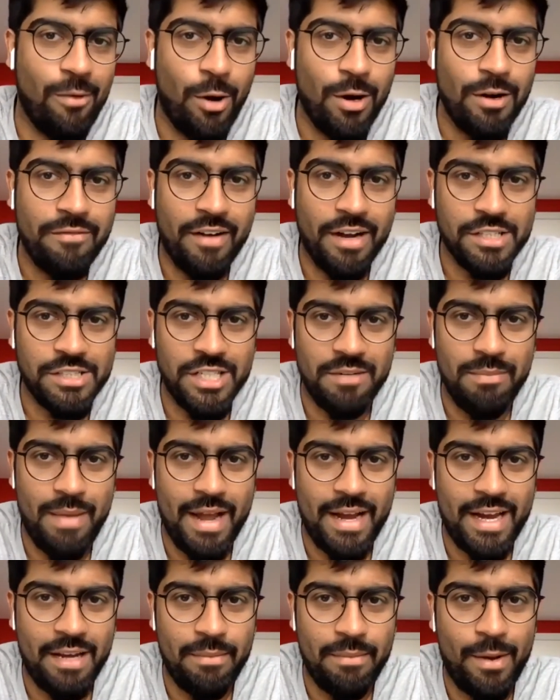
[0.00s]
award
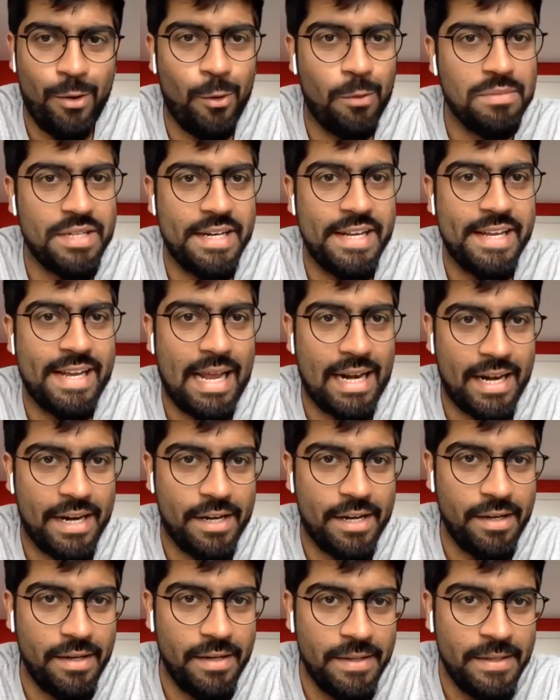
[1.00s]
function back in my home city,
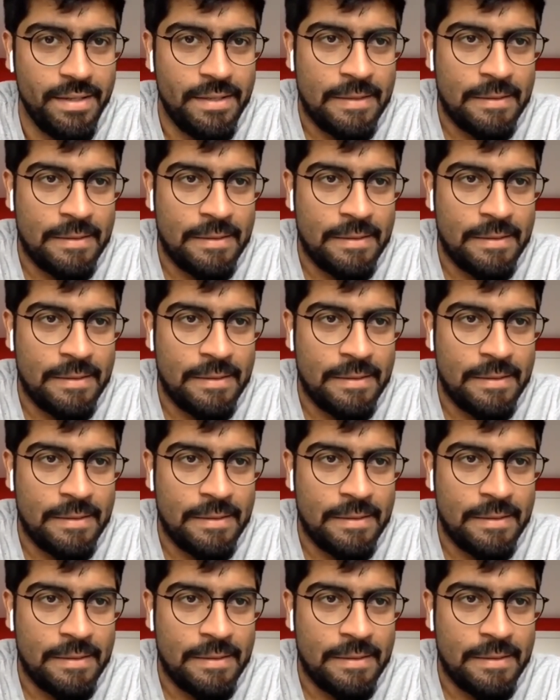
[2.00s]
Calcutta,